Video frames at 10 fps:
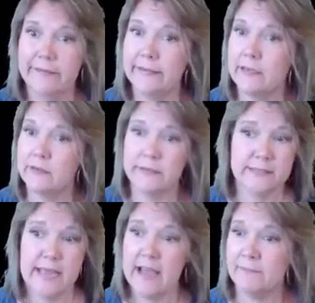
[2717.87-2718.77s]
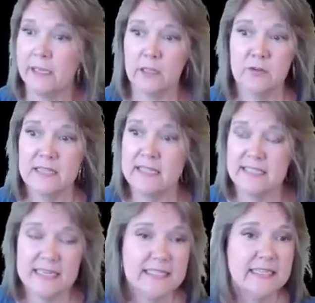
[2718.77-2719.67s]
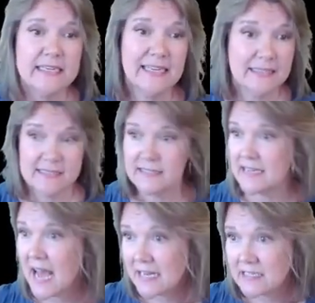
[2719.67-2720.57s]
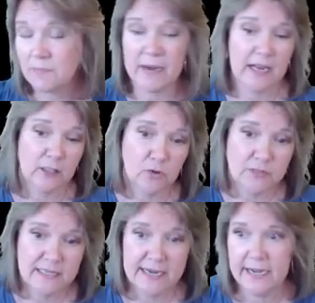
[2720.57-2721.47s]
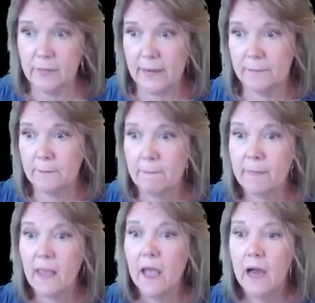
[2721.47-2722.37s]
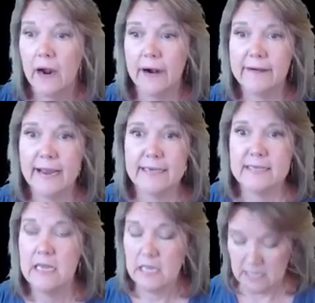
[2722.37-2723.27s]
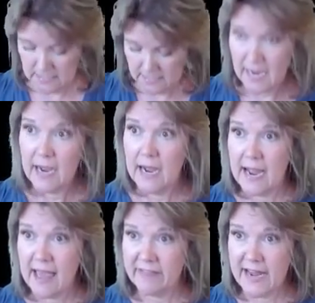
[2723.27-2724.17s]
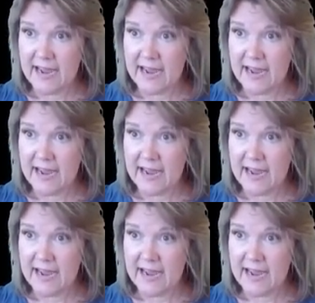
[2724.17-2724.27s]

does it have to be closed? In this instant, it does not, but I closed it anyway. All right. I have an